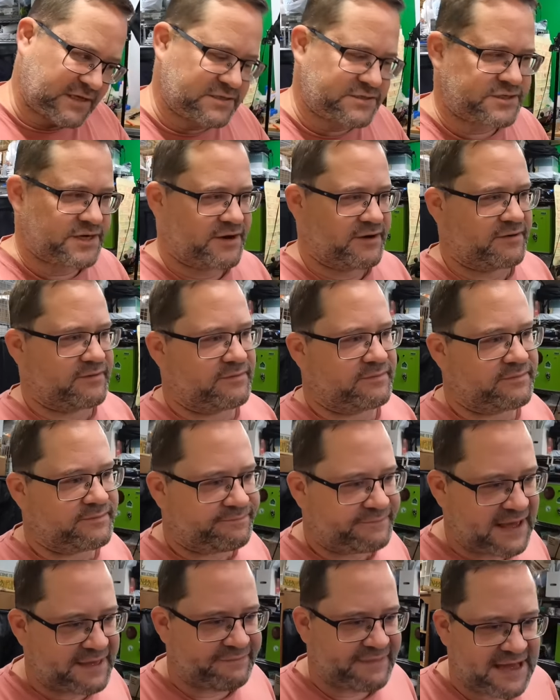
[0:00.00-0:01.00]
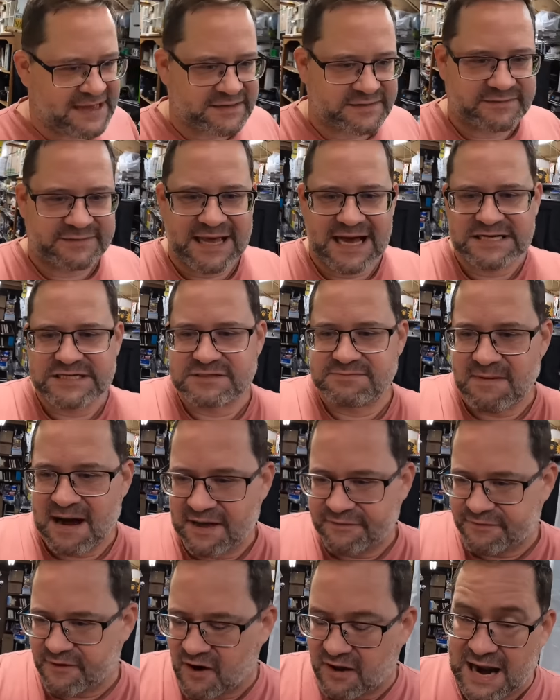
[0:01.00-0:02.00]
So that that that's
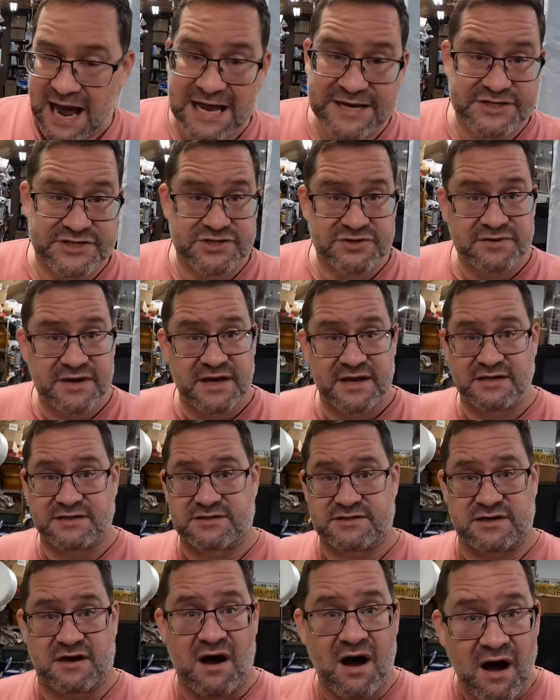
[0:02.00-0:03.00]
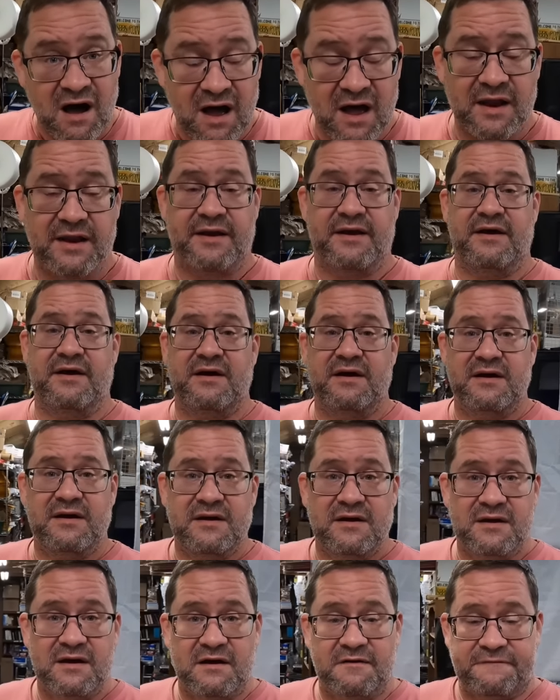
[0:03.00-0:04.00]
my thought. I do get a ton
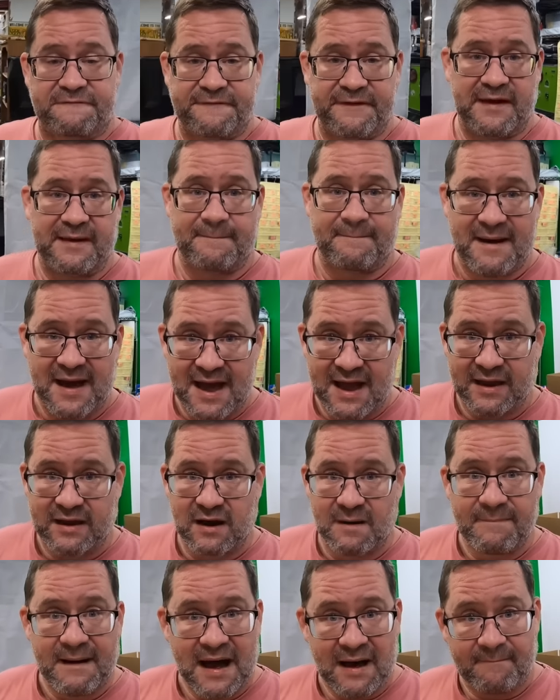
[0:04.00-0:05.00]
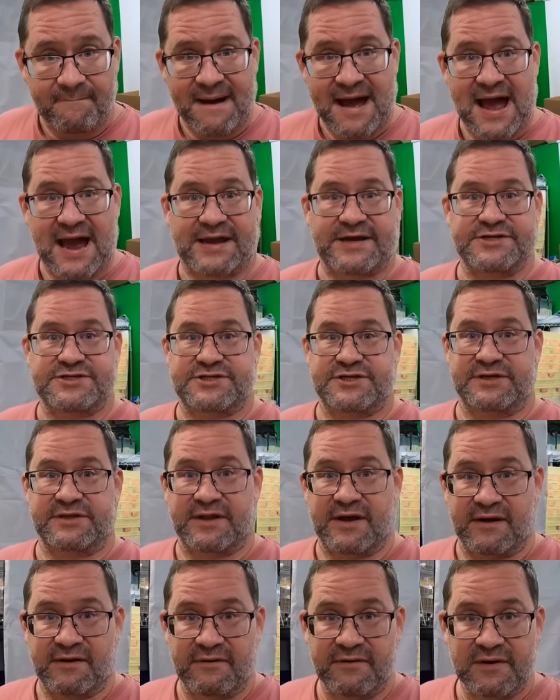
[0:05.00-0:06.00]
of feedback about packaging
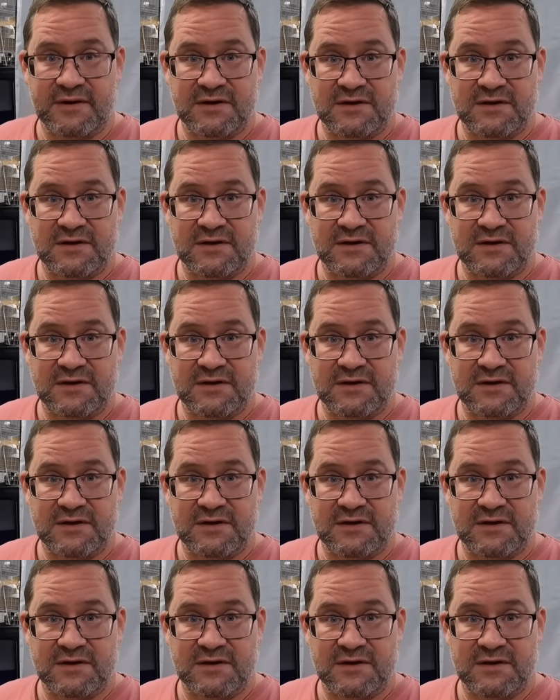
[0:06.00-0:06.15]
though.